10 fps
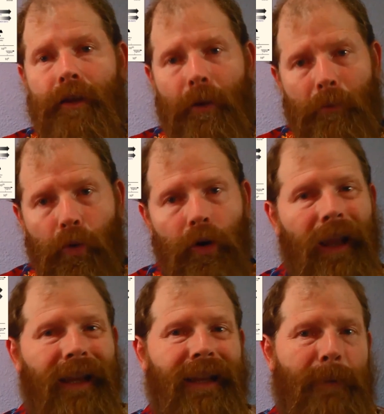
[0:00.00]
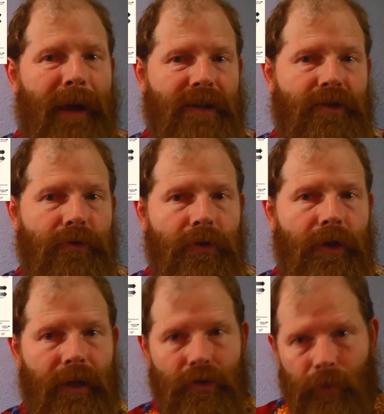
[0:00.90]
They're more likely to pass through
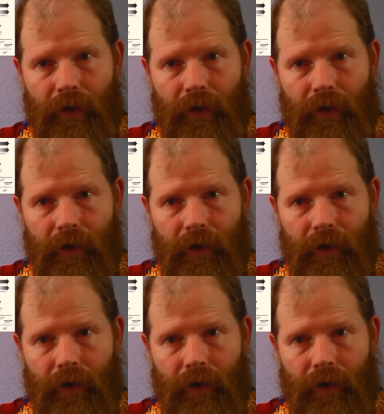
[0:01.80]
things.